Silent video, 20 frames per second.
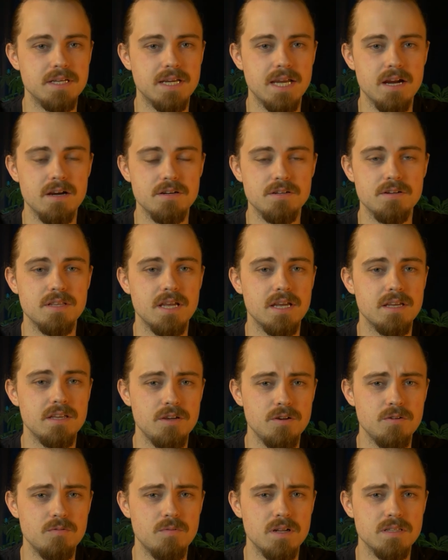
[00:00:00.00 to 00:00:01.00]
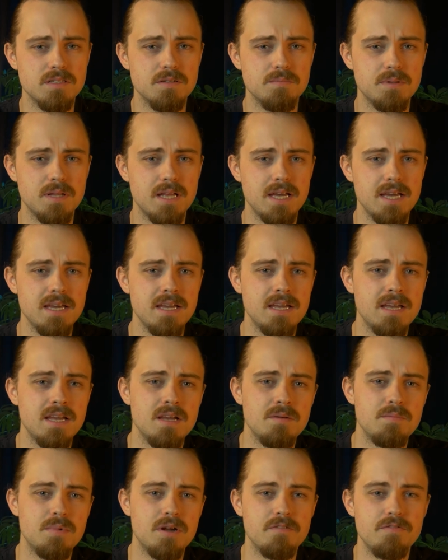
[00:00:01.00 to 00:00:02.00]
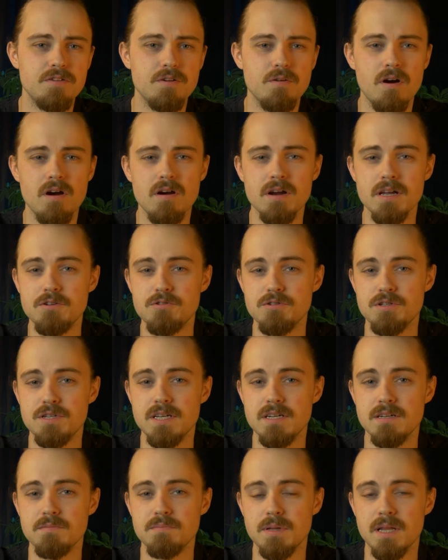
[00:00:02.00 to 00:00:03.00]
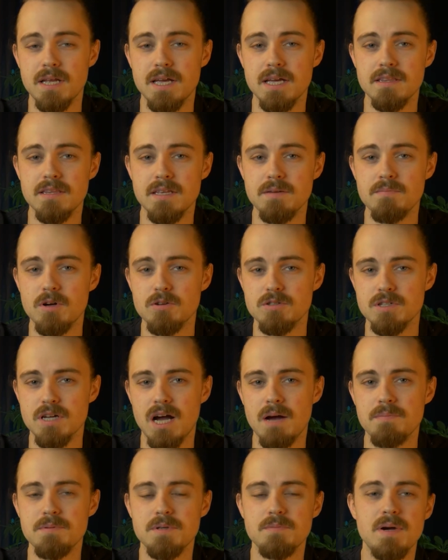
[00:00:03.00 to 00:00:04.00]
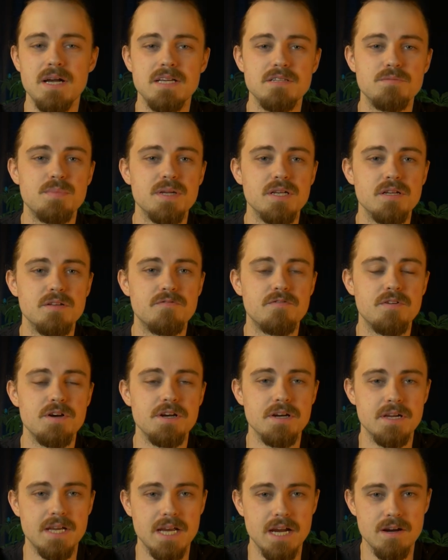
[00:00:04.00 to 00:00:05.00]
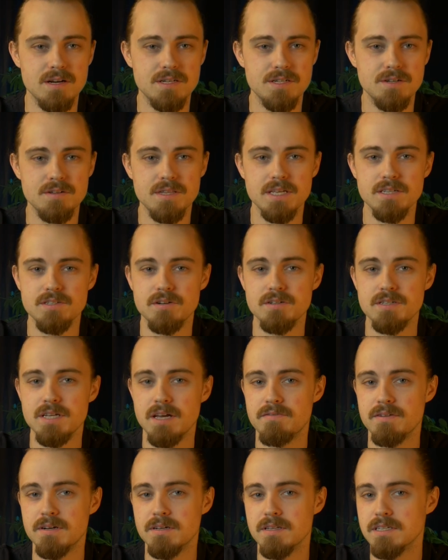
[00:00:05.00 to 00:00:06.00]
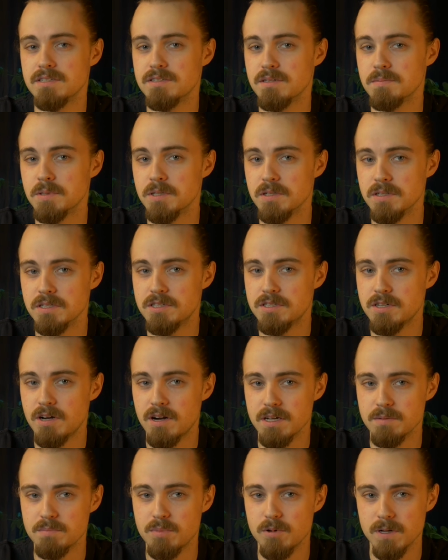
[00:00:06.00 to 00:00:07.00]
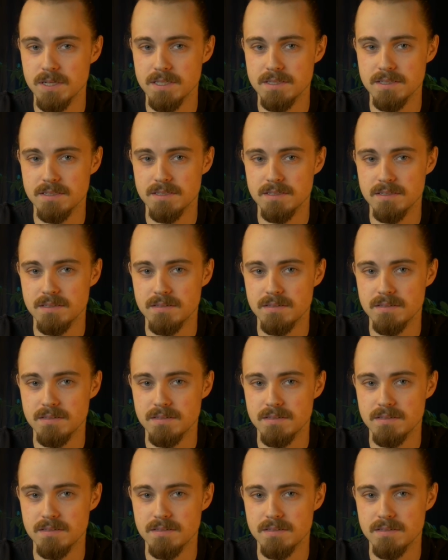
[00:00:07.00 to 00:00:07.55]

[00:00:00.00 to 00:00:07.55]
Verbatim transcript: the character that you want to play, but if you are interested in playing the most optimized build for your character, these are definitely some good starting points.